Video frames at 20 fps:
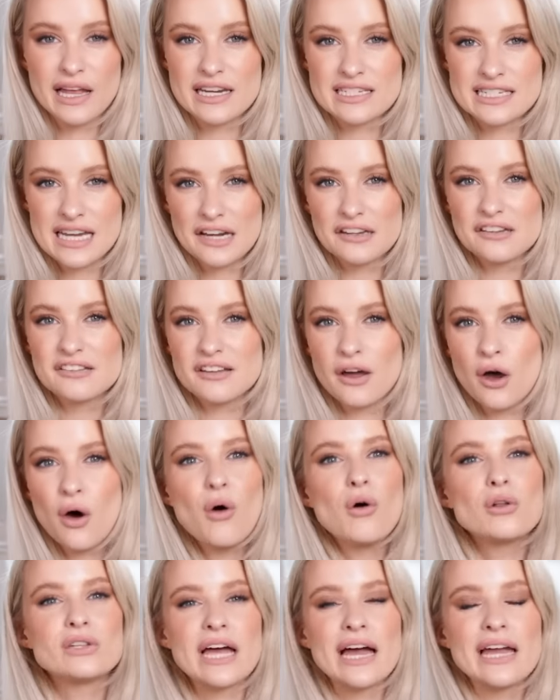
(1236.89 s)
I danced the
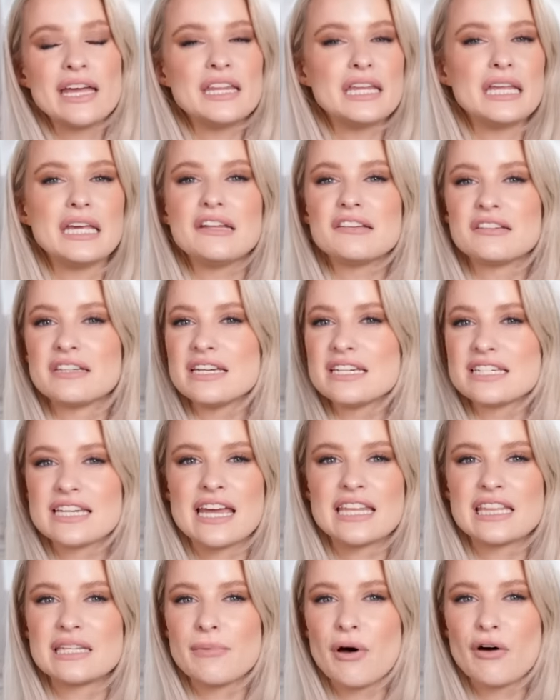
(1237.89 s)
whole night in these, I didn't
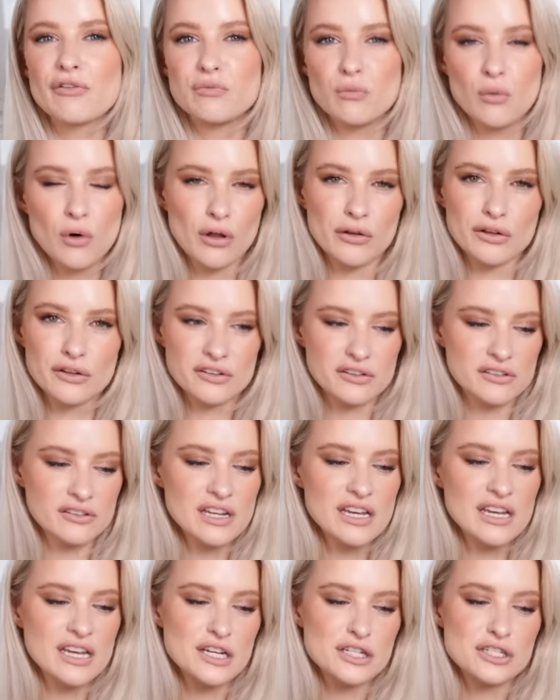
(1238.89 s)
take them off once,
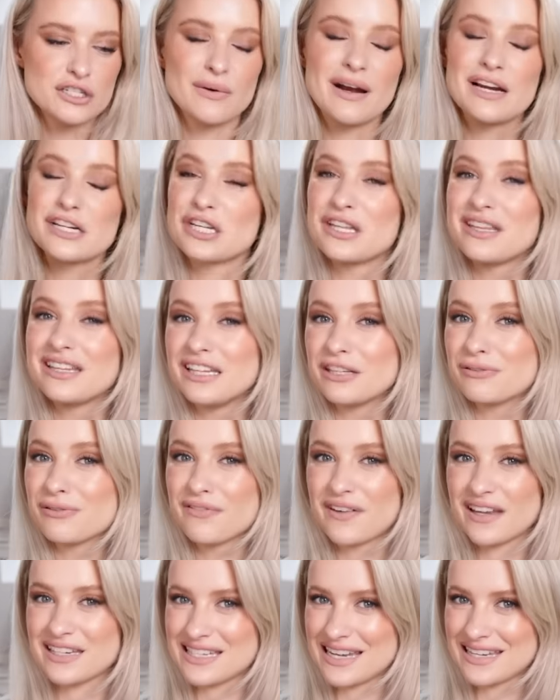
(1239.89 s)
so actually these were
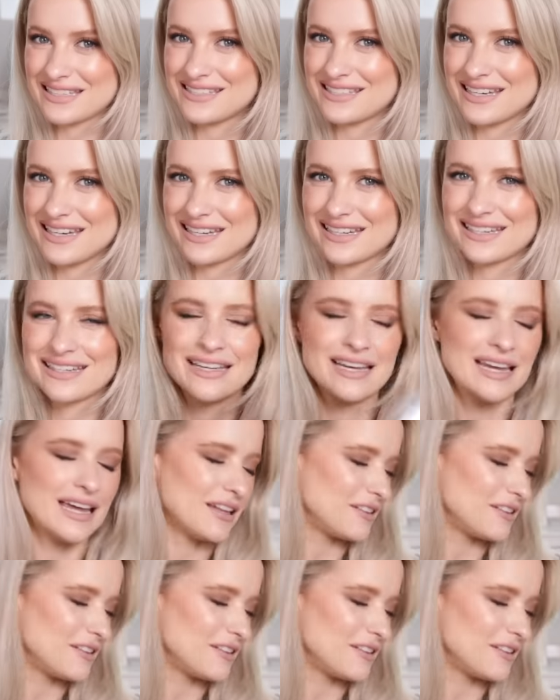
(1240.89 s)
fantastic.